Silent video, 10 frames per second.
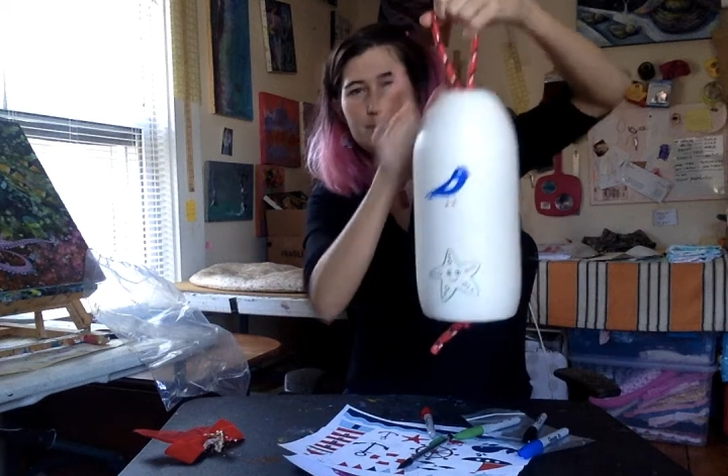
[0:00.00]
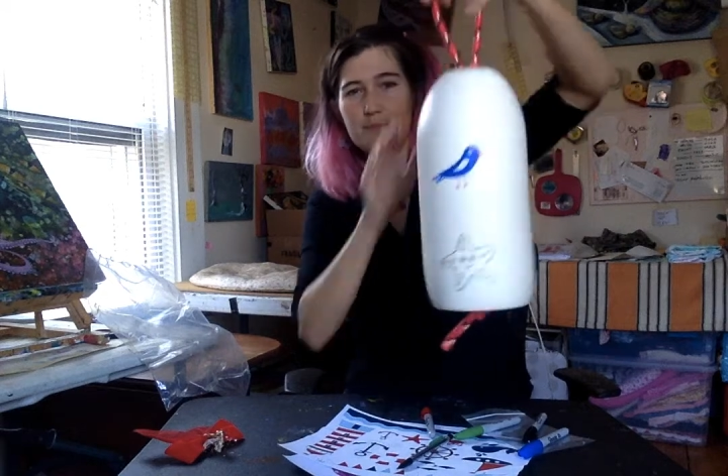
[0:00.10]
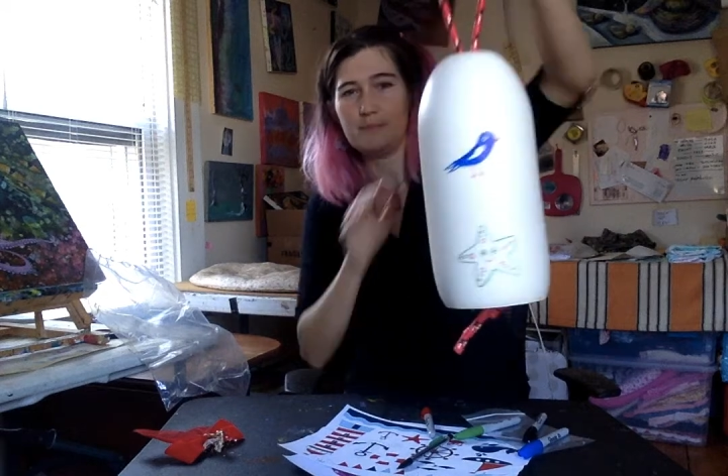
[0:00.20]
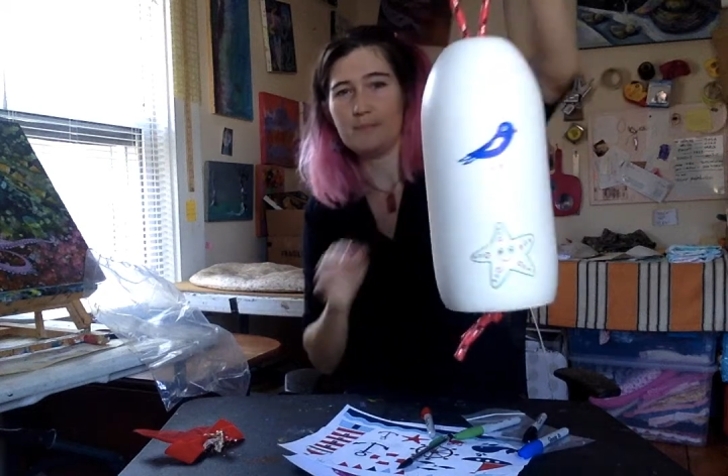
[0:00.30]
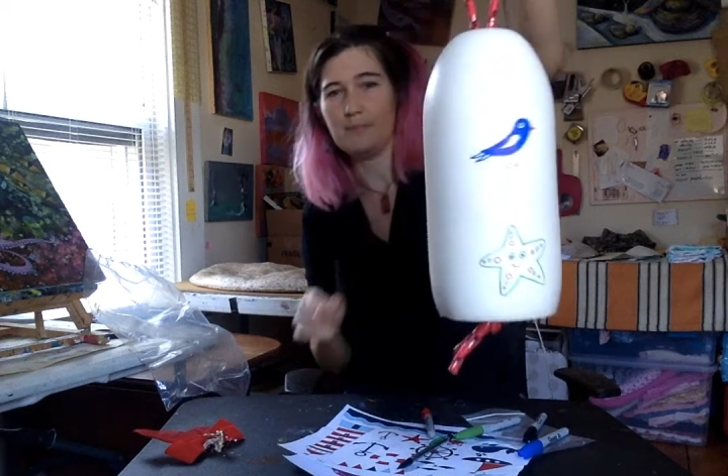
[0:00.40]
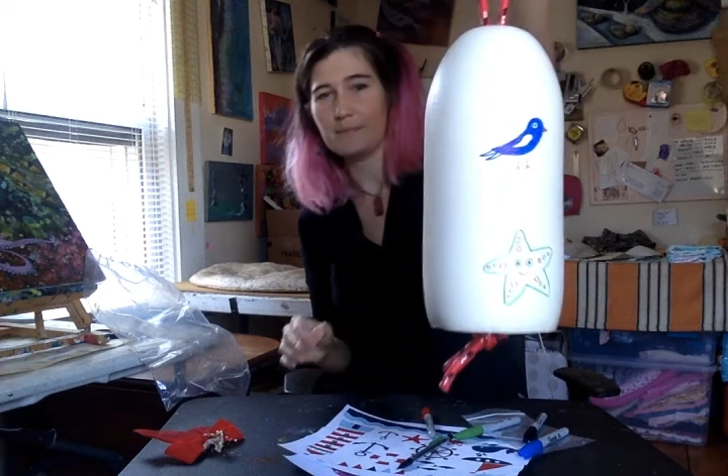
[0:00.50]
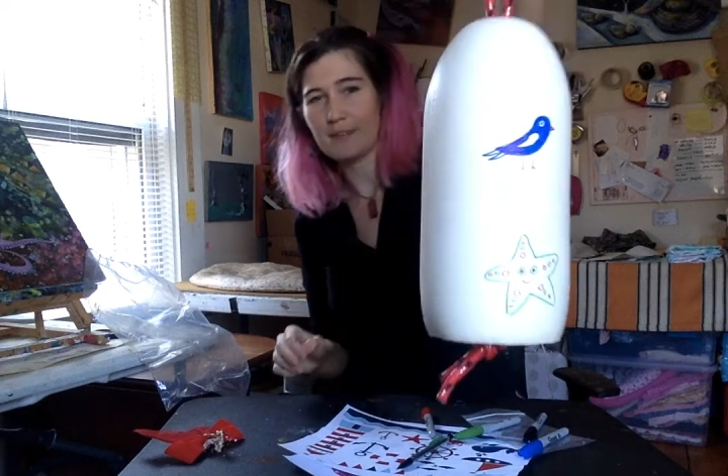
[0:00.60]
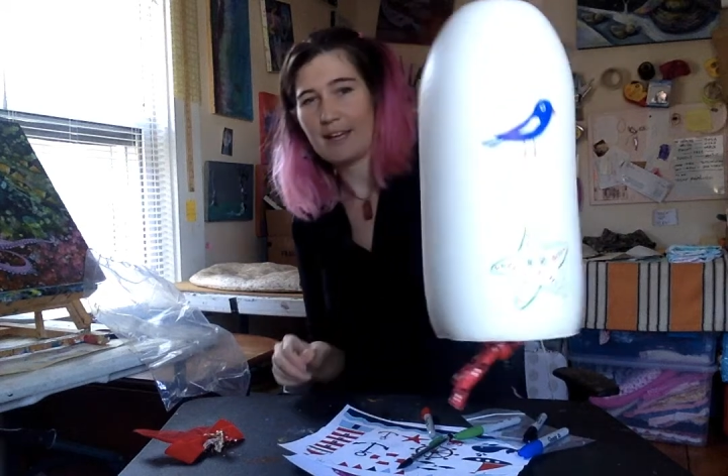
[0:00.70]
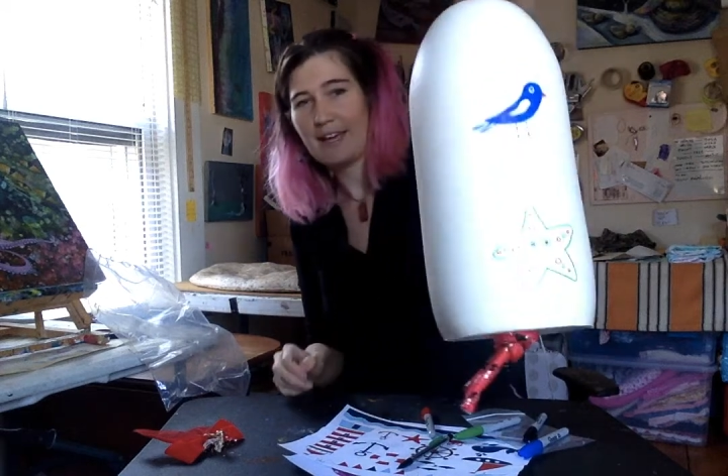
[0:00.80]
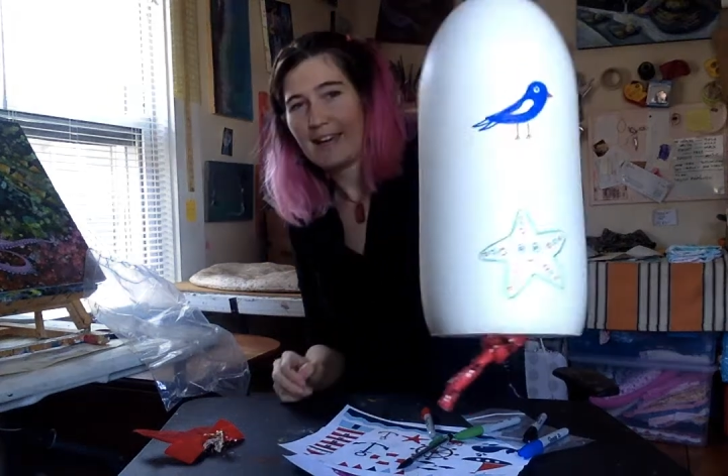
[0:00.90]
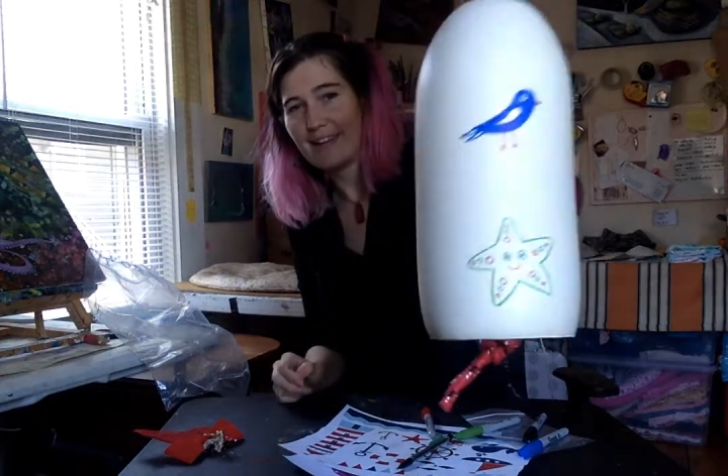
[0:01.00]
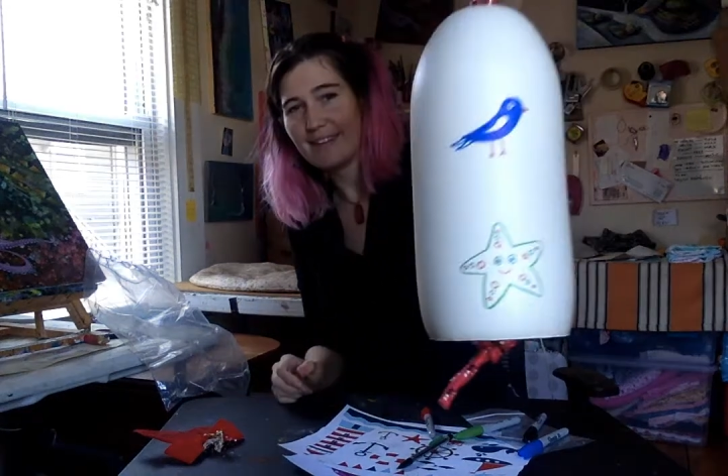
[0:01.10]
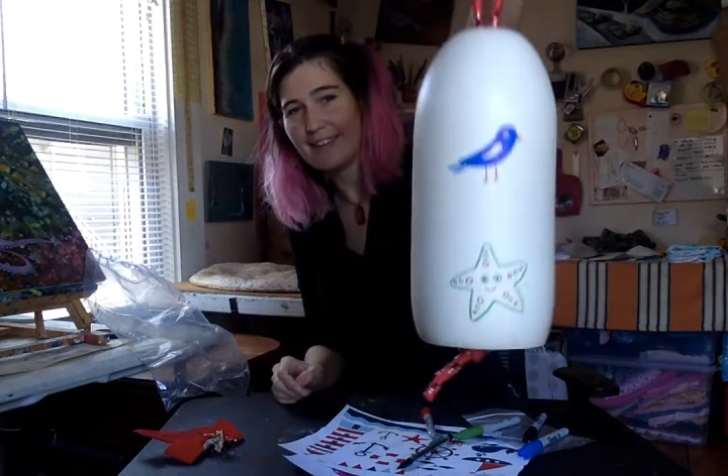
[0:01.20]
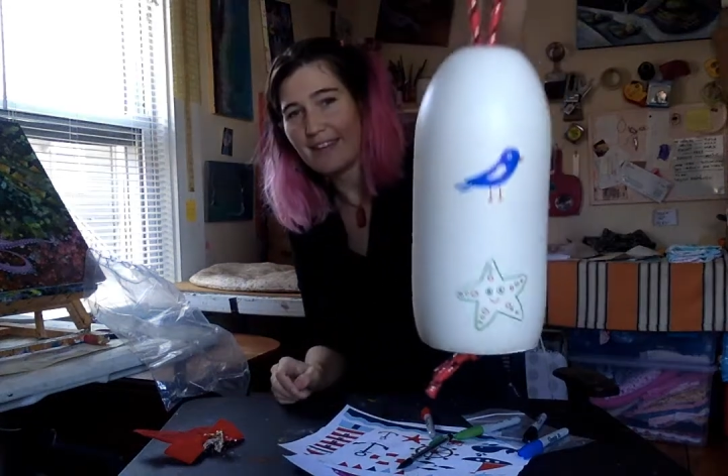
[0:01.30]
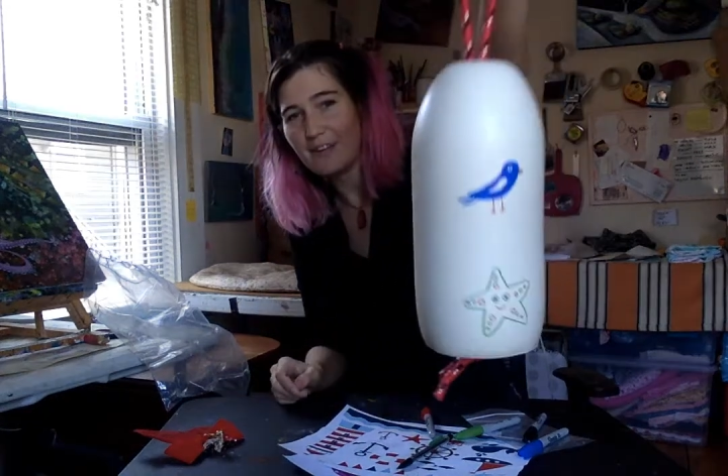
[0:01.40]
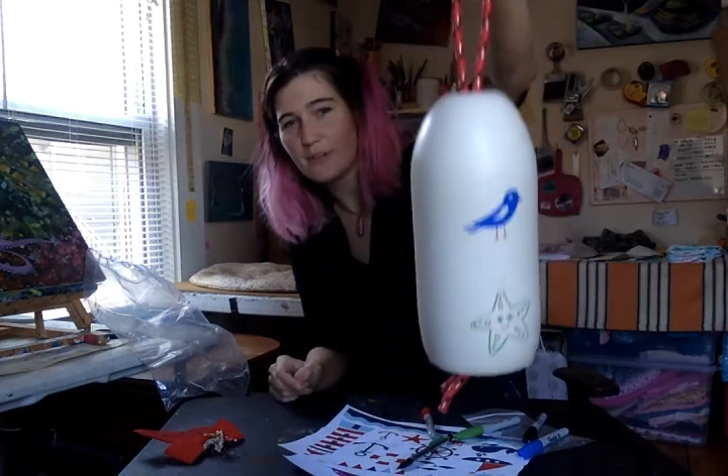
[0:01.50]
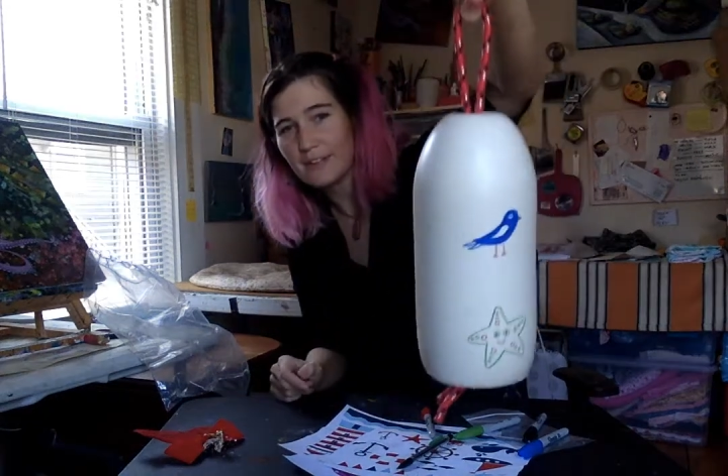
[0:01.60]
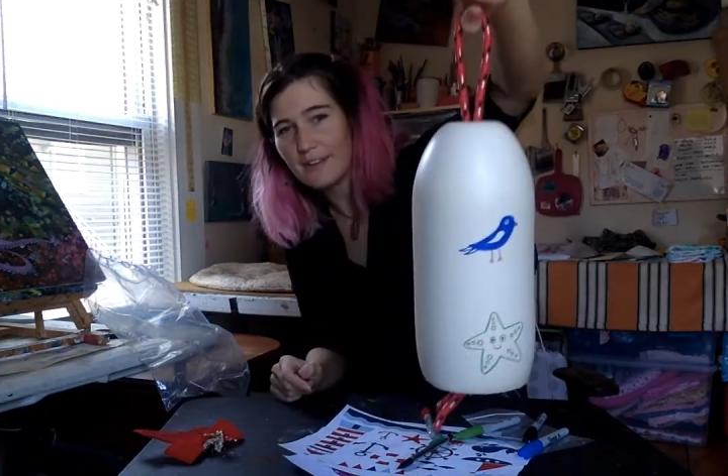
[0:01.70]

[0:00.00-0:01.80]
And then you can